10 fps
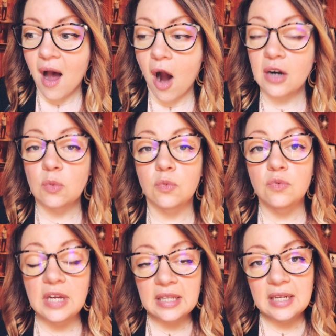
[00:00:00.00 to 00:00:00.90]
are
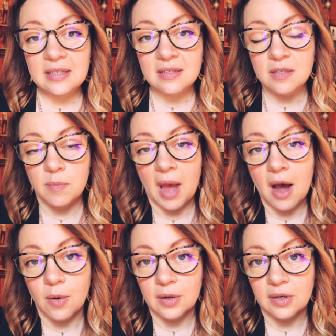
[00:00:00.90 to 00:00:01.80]
really
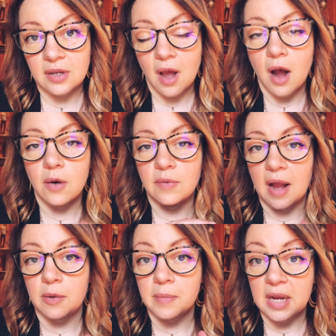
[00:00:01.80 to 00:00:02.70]
disempowered
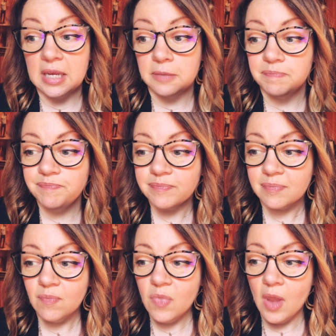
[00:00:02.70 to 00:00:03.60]
around money.
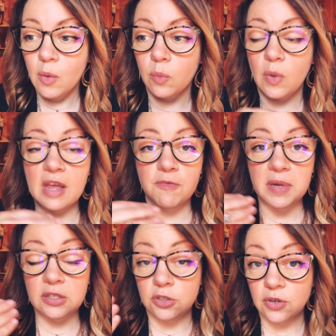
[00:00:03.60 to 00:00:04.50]
We have
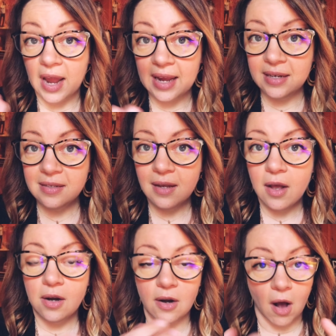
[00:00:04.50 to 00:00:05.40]
been trained
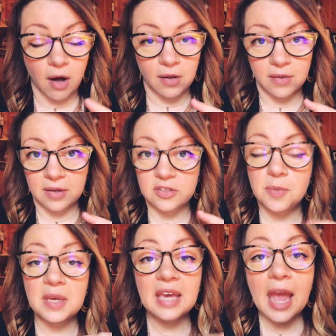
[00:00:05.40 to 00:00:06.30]
to
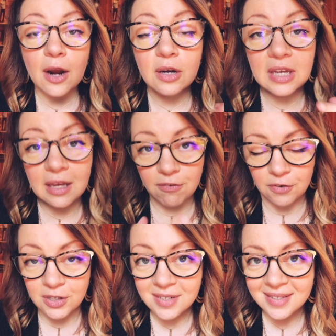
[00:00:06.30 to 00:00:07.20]
be
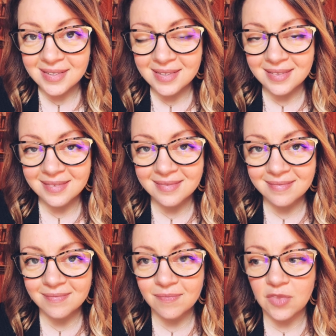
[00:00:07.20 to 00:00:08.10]
caregivers,
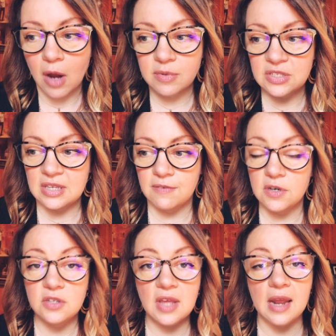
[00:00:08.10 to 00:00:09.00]
not
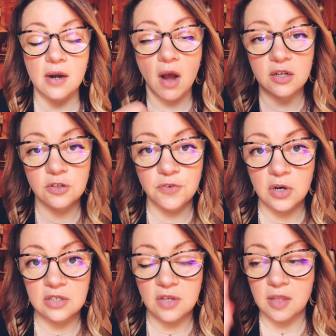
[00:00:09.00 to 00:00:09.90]
receivers, and not to
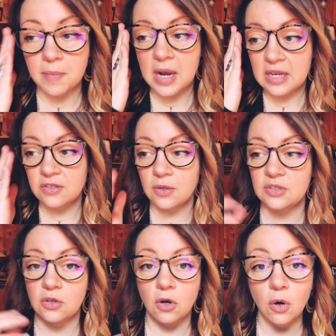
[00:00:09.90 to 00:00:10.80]
focus on the money. So
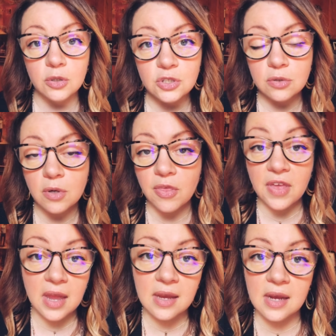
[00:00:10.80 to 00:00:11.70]
it's a cultural
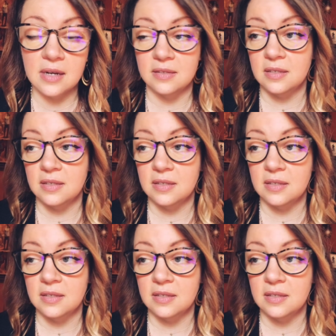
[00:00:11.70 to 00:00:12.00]
thing and a